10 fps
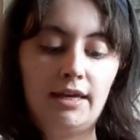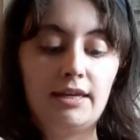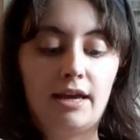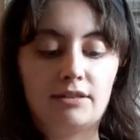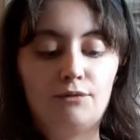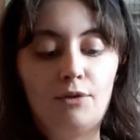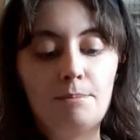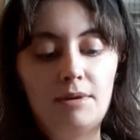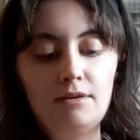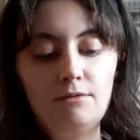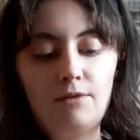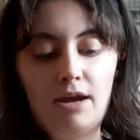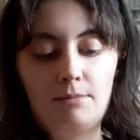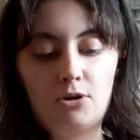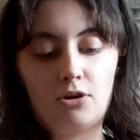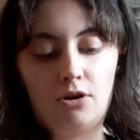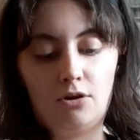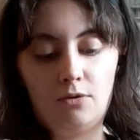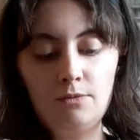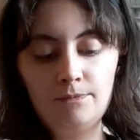Yes, Forbidden Fiber
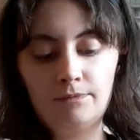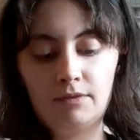Co.,